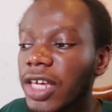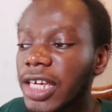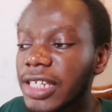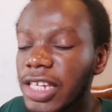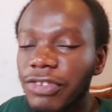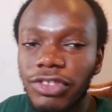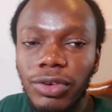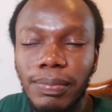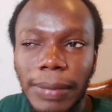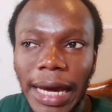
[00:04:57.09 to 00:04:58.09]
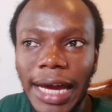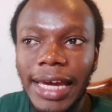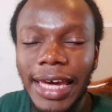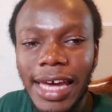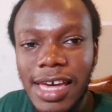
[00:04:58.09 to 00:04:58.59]
a digital
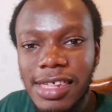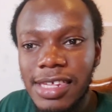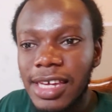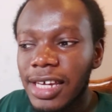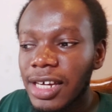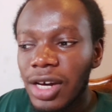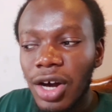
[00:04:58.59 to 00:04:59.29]
bank-esque